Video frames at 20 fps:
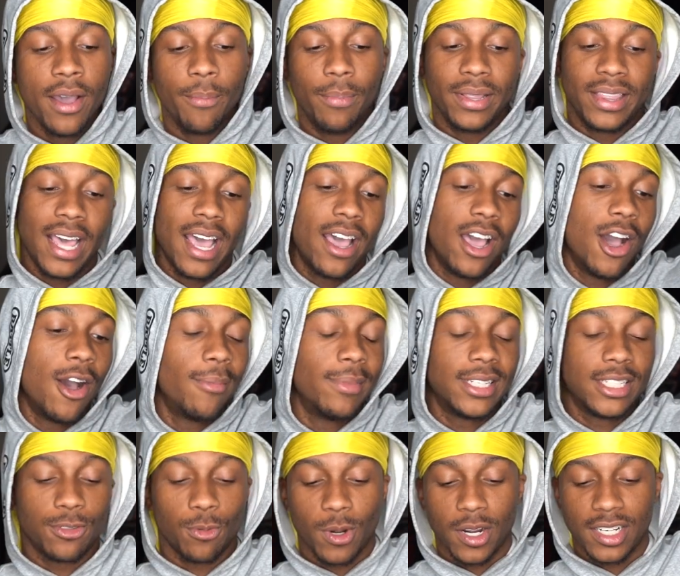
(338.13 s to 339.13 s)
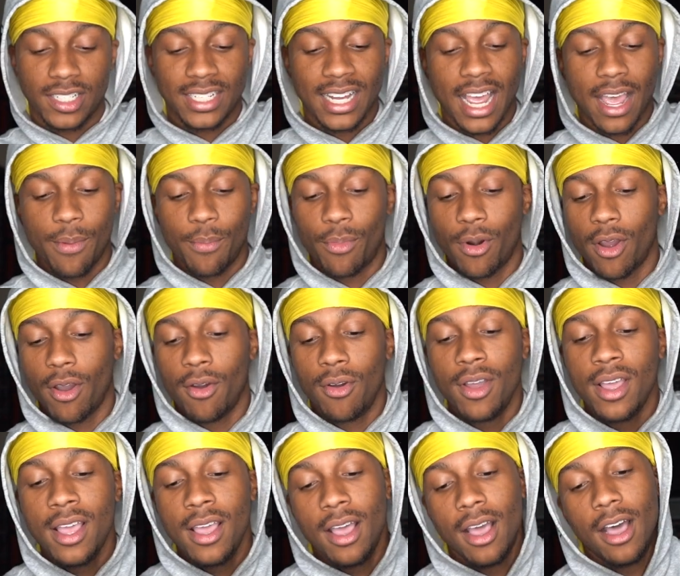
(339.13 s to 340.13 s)
But that helmet's where it's at,
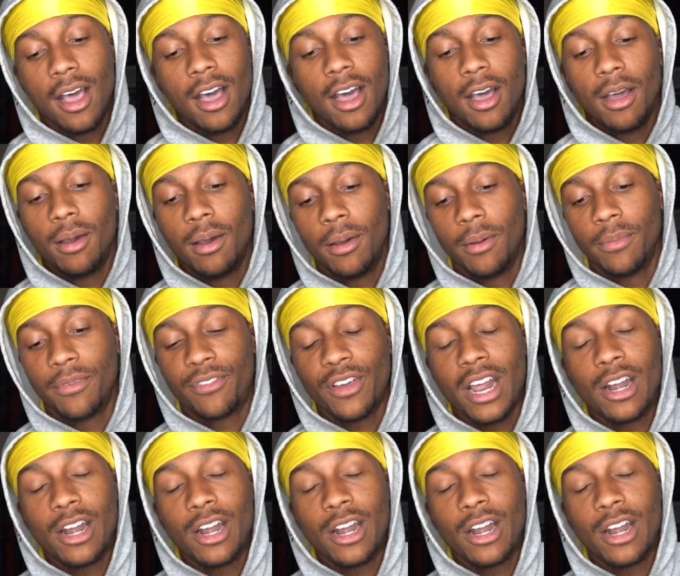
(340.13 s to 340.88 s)
bro. If I